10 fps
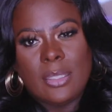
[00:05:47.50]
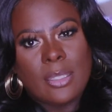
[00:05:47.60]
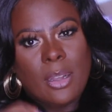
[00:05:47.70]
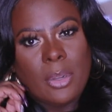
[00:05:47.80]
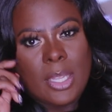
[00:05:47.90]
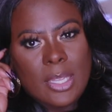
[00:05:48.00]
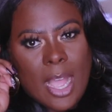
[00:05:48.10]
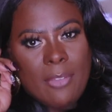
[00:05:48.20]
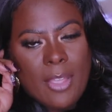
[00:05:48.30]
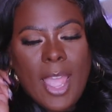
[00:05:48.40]
You know,
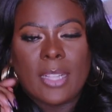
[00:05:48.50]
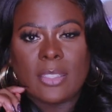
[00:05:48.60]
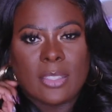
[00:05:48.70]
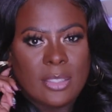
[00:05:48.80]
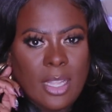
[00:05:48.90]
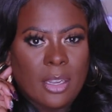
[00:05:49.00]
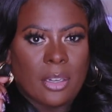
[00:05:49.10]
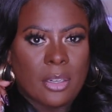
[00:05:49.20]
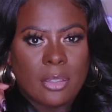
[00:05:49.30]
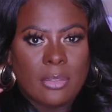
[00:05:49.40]
I've had
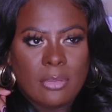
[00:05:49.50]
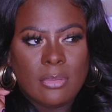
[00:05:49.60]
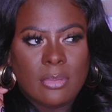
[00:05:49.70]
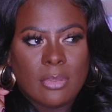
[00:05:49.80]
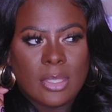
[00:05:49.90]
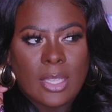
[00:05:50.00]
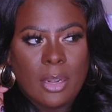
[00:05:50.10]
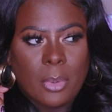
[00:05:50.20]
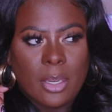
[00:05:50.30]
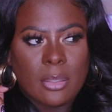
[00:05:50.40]
snugger, is
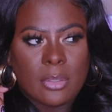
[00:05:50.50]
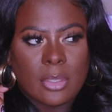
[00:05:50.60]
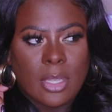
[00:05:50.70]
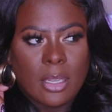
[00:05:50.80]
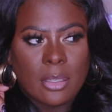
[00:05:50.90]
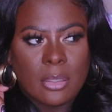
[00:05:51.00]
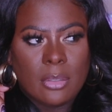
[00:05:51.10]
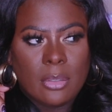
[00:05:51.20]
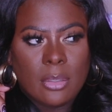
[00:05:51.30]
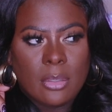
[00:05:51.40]
that a word? Snugger?
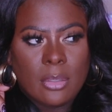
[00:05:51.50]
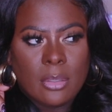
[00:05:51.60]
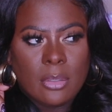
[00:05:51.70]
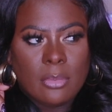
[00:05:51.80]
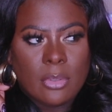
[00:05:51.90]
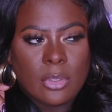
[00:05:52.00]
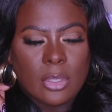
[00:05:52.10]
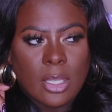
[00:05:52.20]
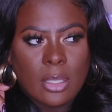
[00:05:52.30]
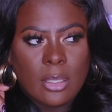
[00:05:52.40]

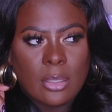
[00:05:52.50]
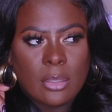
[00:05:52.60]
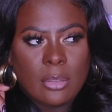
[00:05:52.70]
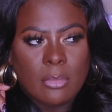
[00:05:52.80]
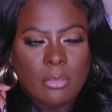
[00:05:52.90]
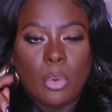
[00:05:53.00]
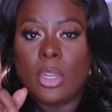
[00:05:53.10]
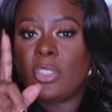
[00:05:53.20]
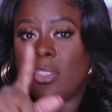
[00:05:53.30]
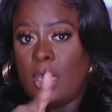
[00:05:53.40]
Snug?
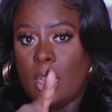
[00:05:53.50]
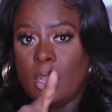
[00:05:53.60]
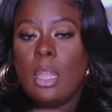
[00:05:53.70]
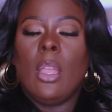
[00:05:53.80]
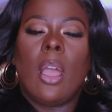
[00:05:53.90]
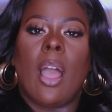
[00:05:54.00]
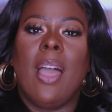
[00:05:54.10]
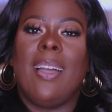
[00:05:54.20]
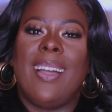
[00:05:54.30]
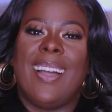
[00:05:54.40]
More snug.
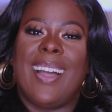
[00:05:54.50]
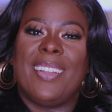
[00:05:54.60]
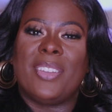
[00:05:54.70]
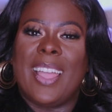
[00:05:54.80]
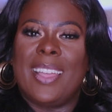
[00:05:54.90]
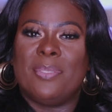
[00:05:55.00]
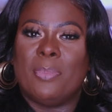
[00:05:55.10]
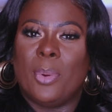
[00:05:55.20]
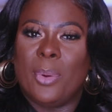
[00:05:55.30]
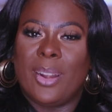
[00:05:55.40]
I've had
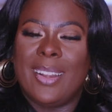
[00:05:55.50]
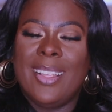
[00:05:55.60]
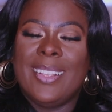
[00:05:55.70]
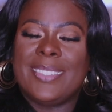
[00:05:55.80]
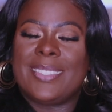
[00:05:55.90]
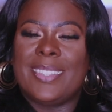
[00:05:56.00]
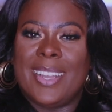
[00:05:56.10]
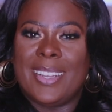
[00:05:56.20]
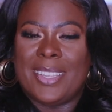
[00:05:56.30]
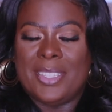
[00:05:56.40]
more
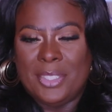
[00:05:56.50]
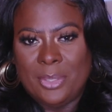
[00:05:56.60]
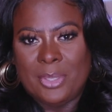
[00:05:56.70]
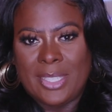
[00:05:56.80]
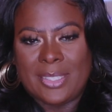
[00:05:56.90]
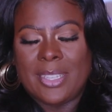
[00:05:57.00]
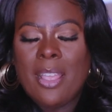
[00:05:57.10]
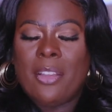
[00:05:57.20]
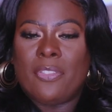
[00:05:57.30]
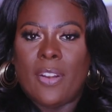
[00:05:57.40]
snug units
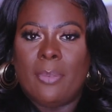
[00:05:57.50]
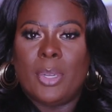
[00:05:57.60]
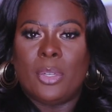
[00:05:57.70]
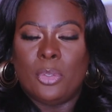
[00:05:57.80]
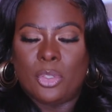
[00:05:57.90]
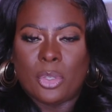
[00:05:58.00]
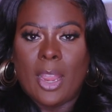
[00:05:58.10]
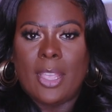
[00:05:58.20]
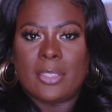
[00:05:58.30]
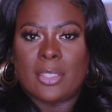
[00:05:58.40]
from
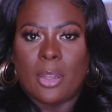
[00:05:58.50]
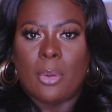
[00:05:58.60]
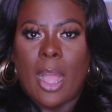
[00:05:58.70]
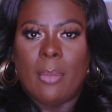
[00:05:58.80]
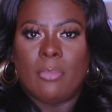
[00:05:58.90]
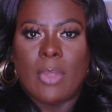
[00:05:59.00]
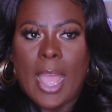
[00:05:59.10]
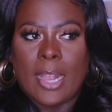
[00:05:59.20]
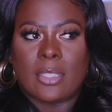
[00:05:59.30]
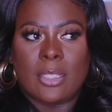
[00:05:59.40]
Outre, so I'm
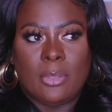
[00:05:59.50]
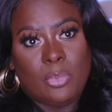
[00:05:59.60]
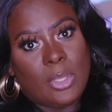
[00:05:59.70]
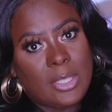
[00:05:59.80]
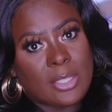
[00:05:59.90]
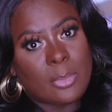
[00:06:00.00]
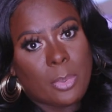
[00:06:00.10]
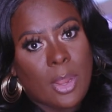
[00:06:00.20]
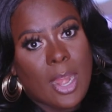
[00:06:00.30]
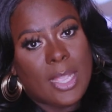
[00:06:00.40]
actually really
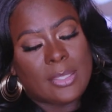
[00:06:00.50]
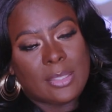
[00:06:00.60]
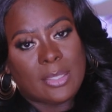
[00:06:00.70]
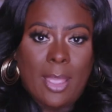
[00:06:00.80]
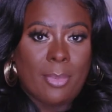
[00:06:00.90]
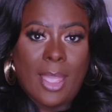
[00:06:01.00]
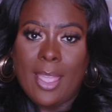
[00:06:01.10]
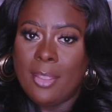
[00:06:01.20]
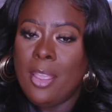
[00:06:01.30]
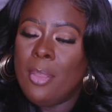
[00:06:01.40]
surprised.
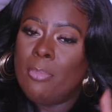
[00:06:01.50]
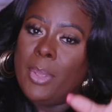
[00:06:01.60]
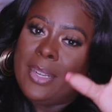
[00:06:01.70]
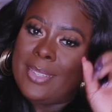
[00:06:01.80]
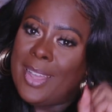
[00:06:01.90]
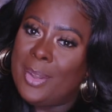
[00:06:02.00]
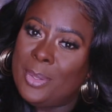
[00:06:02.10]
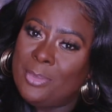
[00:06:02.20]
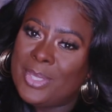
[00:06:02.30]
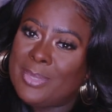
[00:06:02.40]
Baby, big
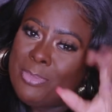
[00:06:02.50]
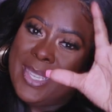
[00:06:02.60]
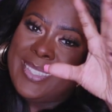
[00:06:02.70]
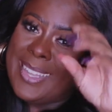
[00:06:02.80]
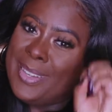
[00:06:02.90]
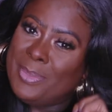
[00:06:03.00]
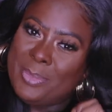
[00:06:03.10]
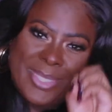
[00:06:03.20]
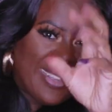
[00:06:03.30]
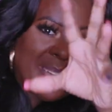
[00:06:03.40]
domes,
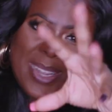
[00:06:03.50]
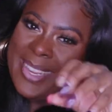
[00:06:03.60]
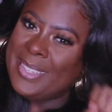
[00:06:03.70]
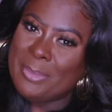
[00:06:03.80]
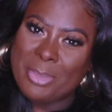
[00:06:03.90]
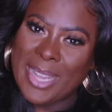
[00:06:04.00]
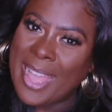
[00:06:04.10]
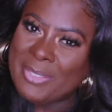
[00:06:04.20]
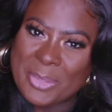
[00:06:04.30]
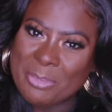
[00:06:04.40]
go ahead and
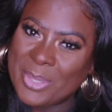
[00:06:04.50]
apply for